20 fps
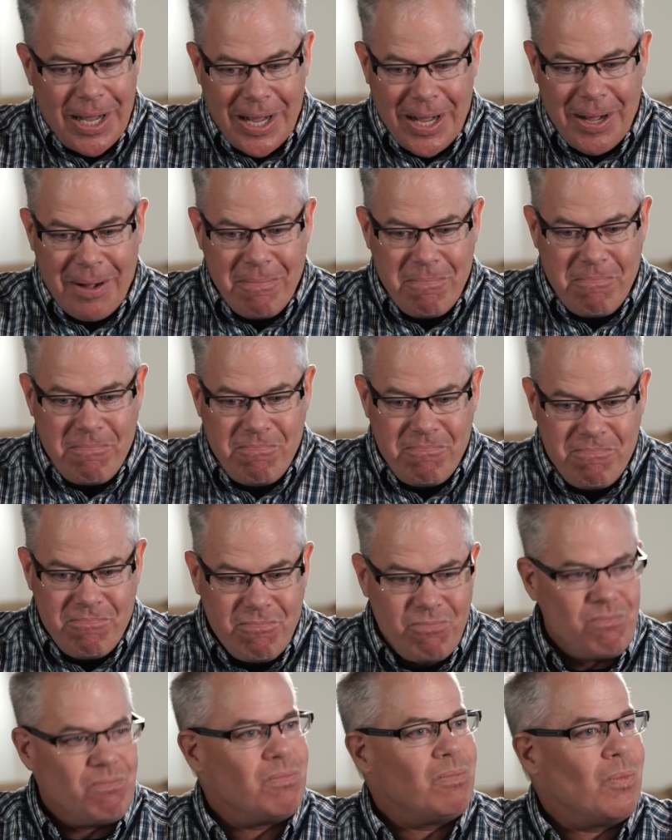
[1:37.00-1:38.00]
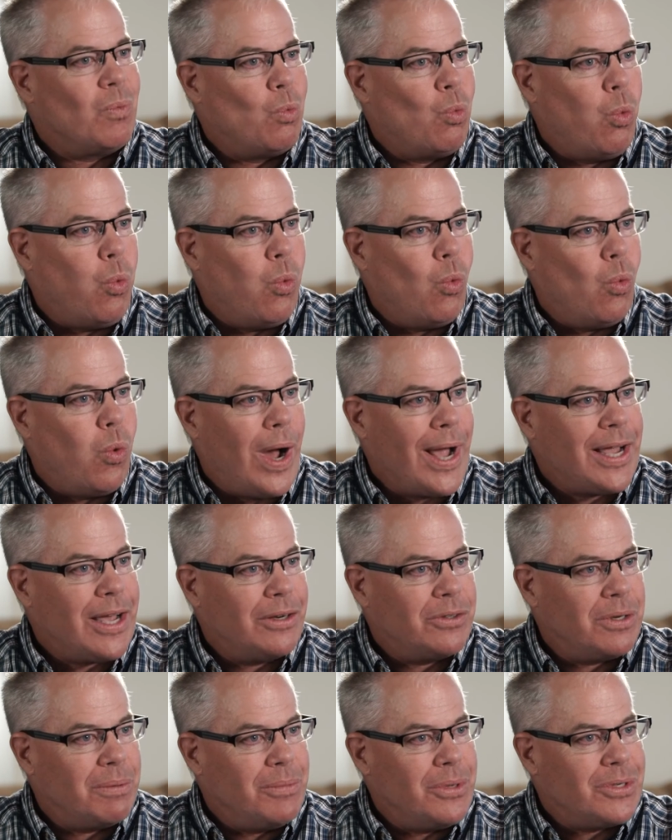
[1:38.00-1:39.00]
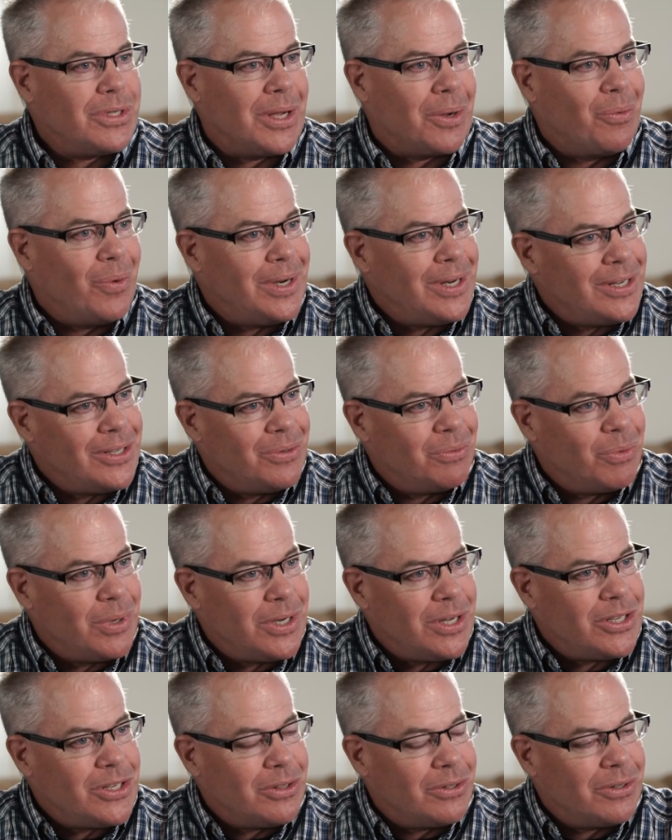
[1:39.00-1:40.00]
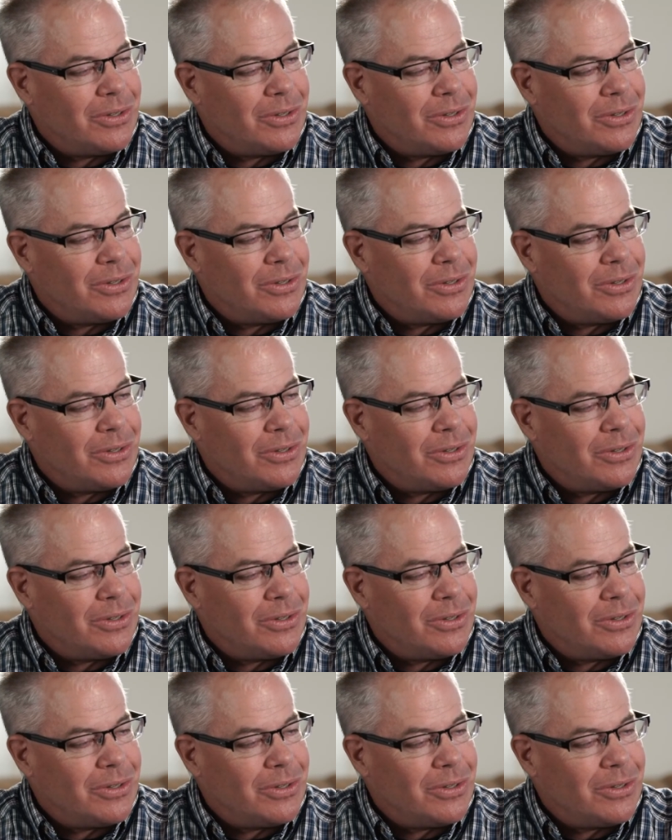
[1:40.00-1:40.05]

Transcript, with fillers: Why country music? When did you